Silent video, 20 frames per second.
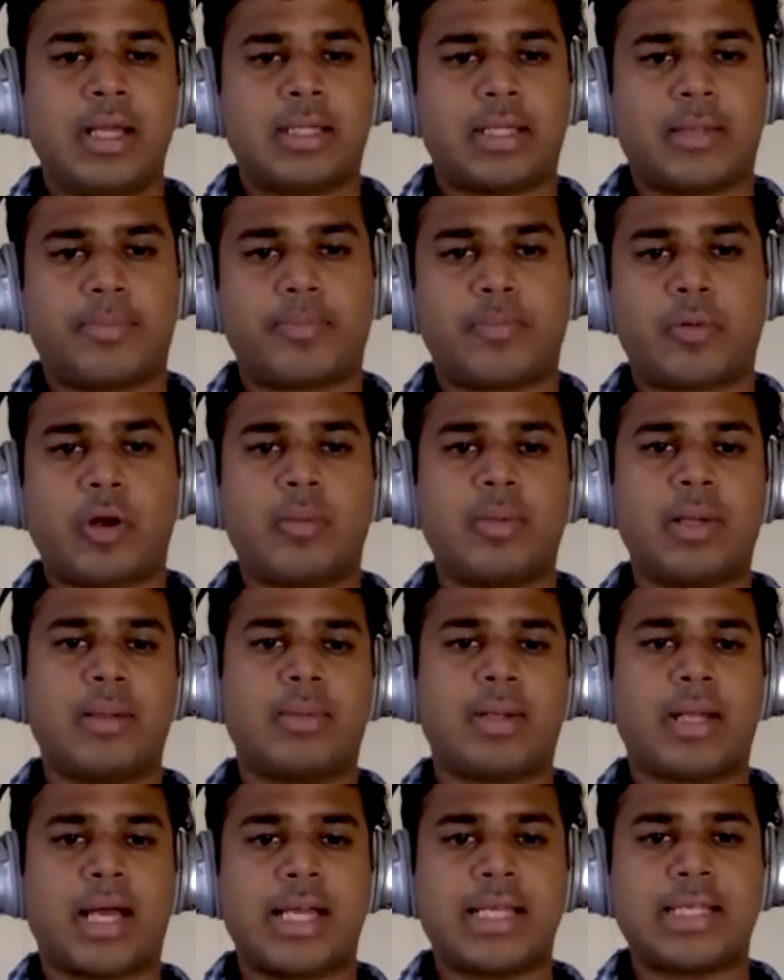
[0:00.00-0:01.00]
The
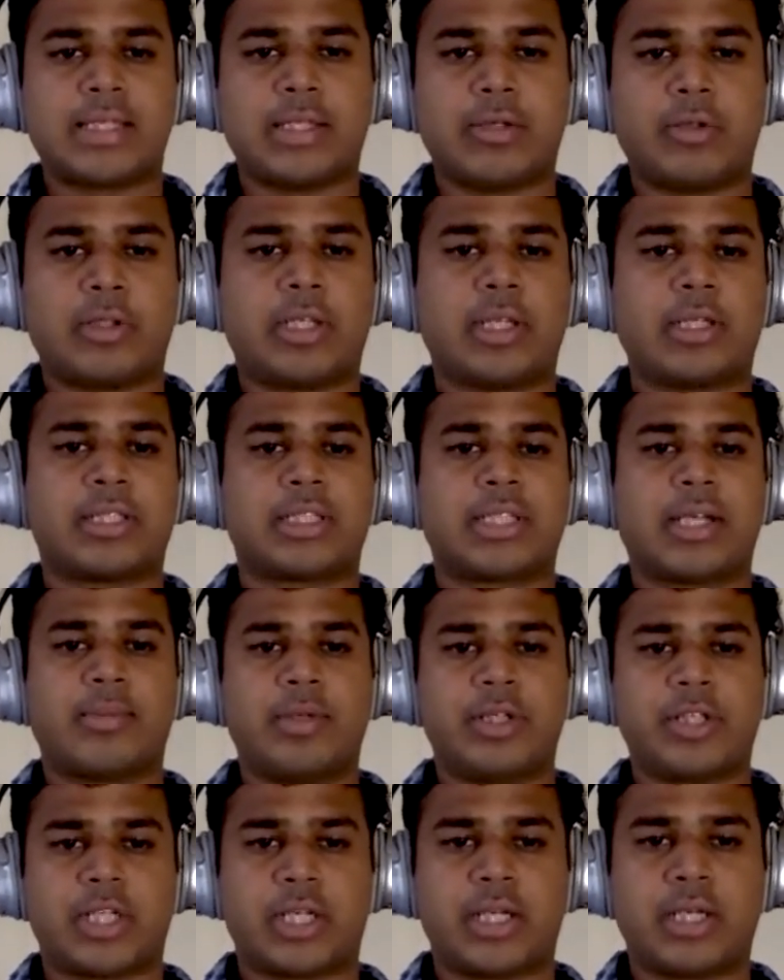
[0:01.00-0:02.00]
problem lies in the
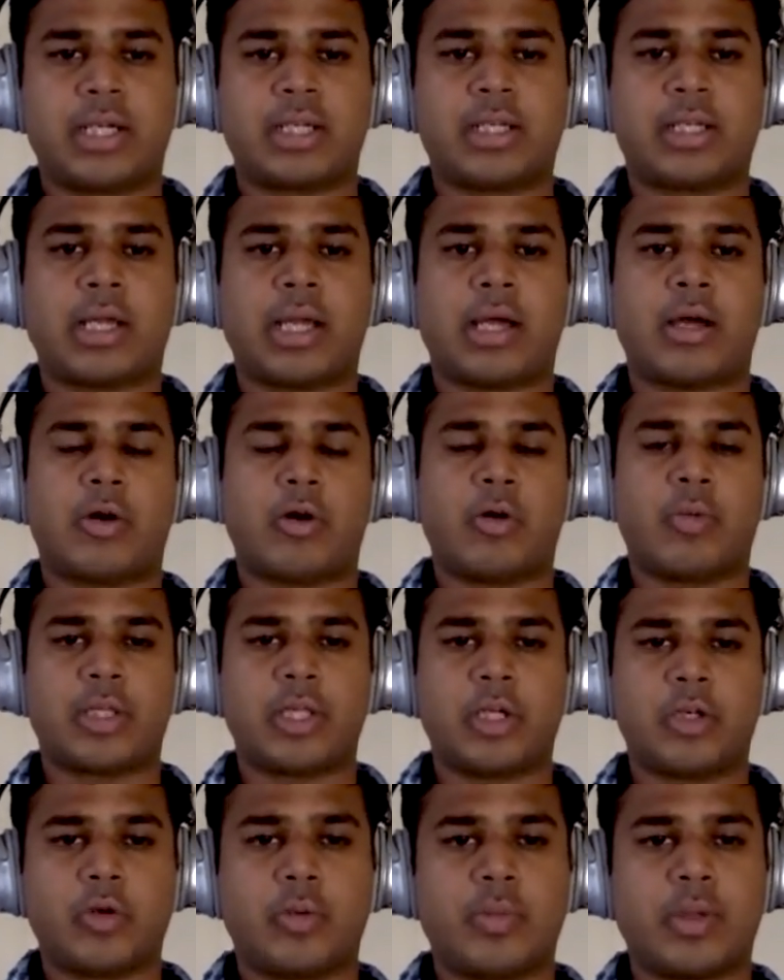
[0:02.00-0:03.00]
summation over
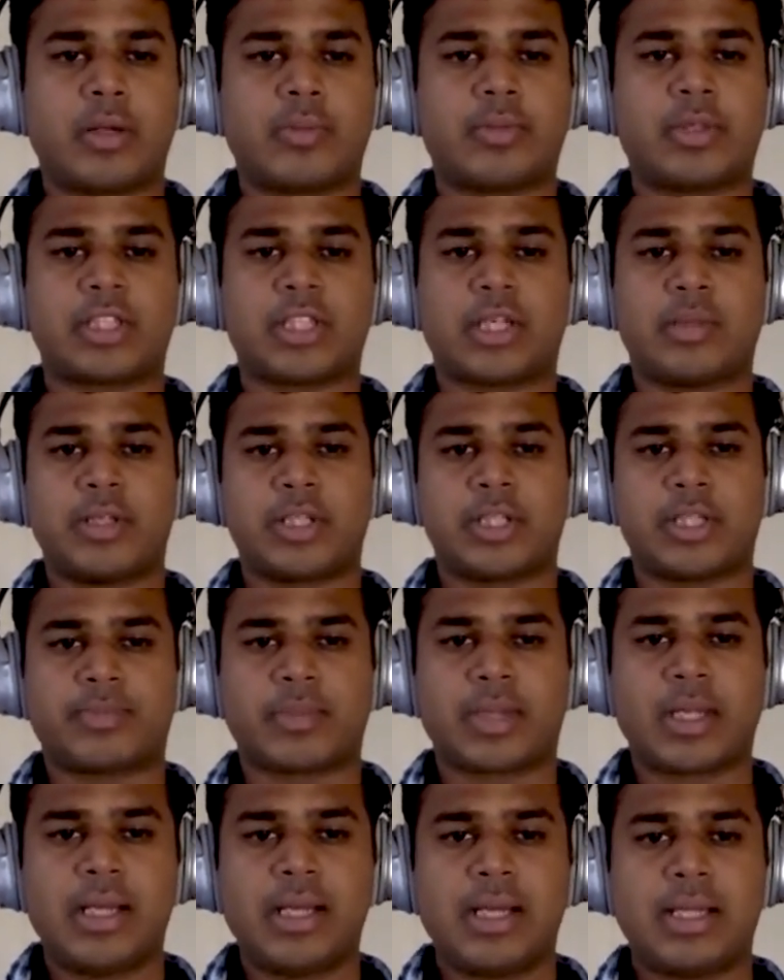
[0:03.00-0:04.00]
the domain of the summation.
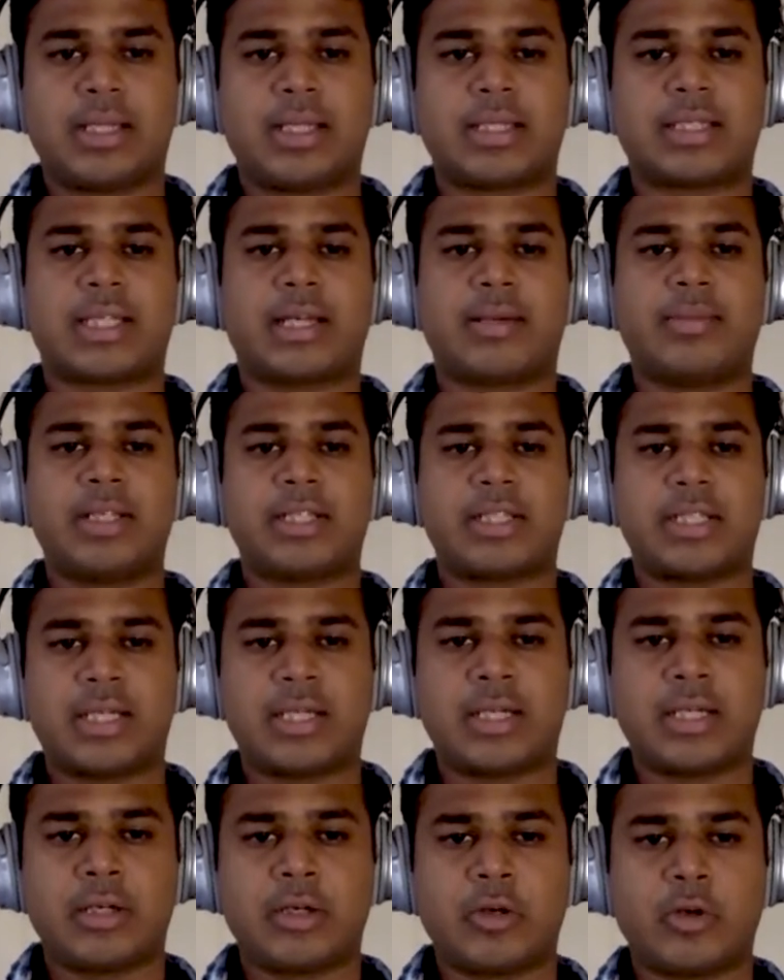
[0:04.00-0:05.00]
The
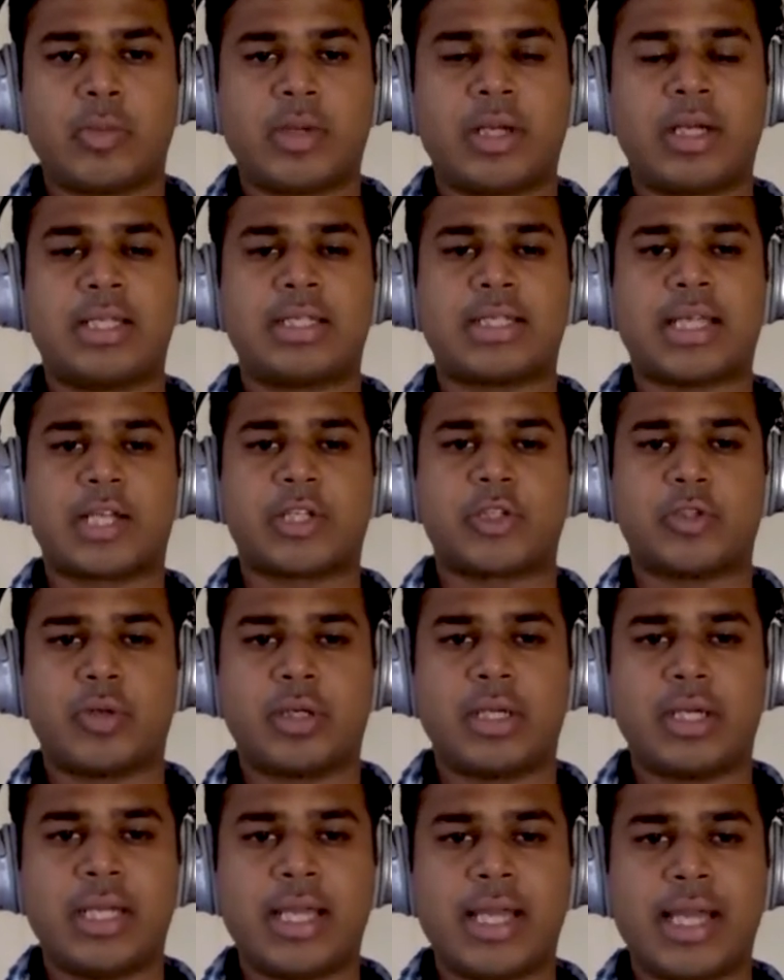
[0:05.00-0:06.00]
summation domain is
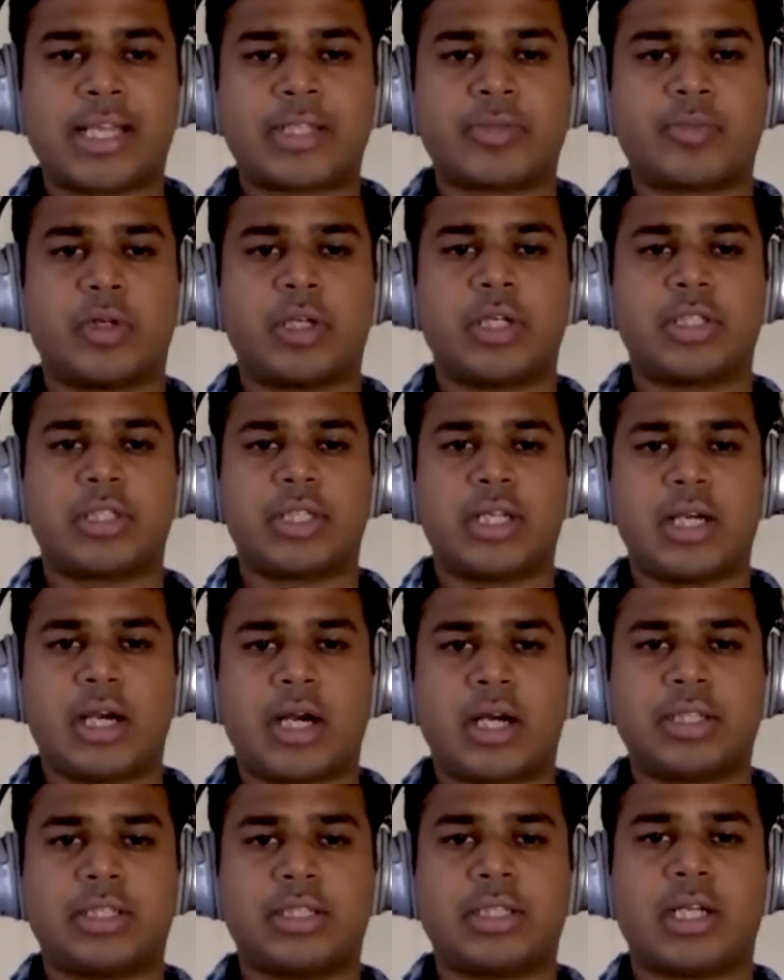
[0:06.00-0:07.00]
actually exponentially
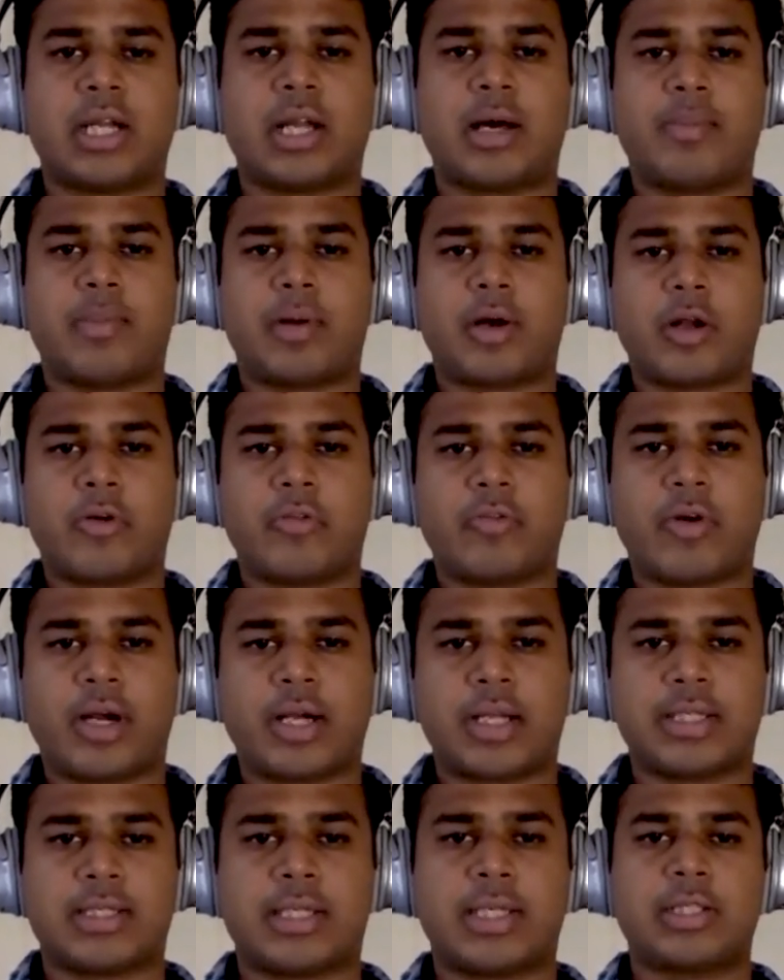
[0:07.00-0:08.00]
large in the number of
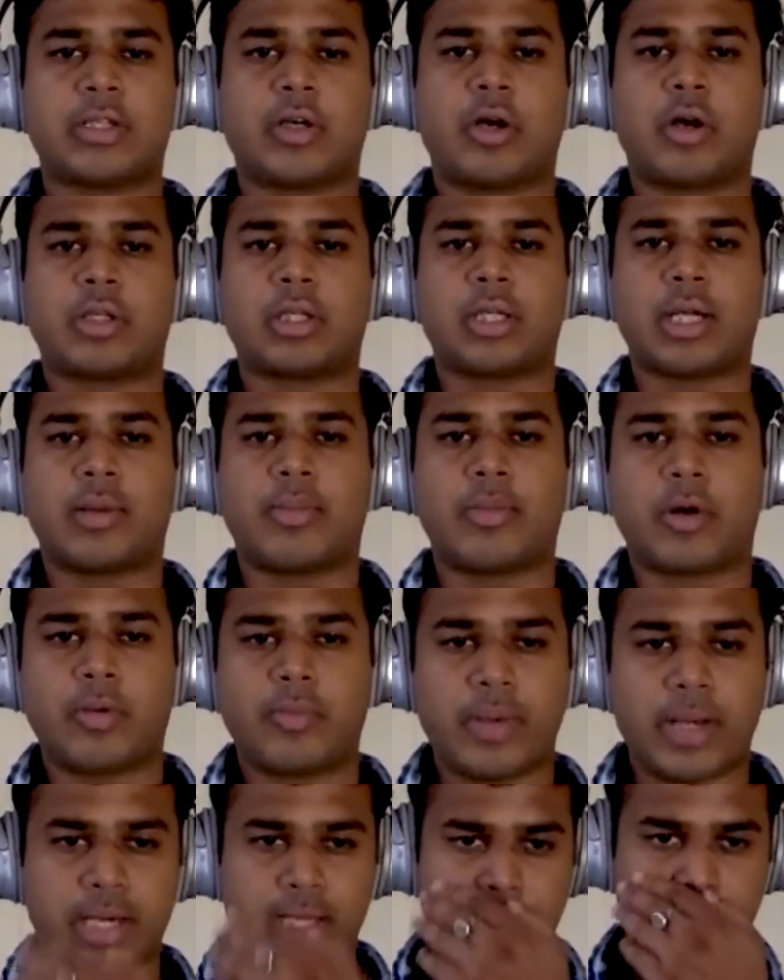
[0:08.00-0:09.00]
vertices or the number
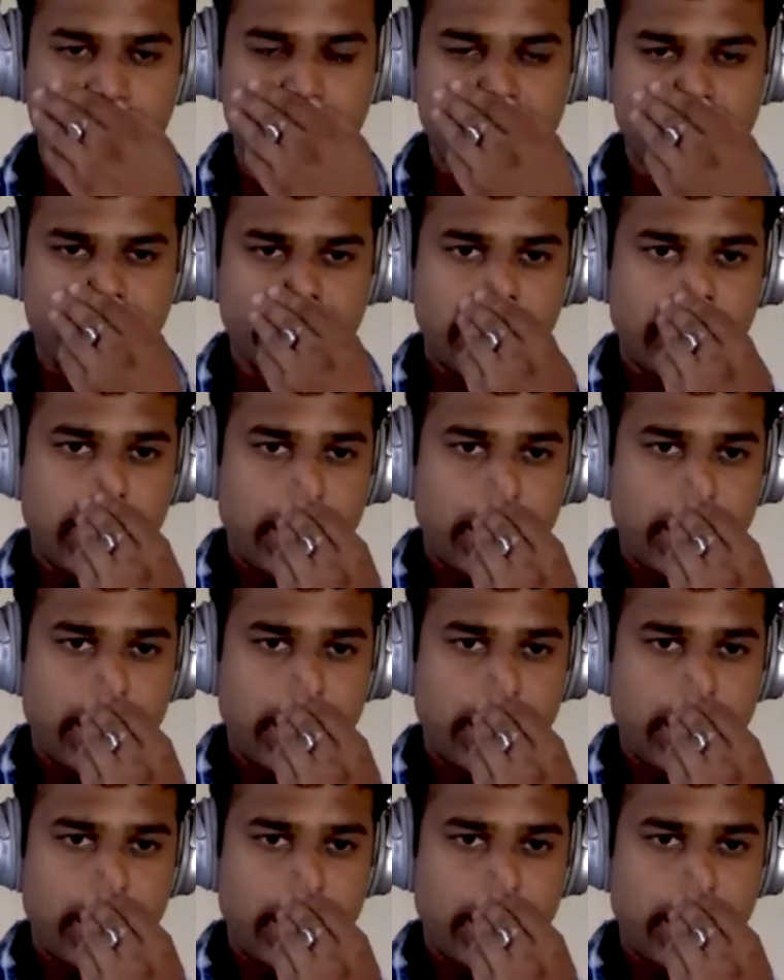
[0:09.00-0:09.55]
of variables.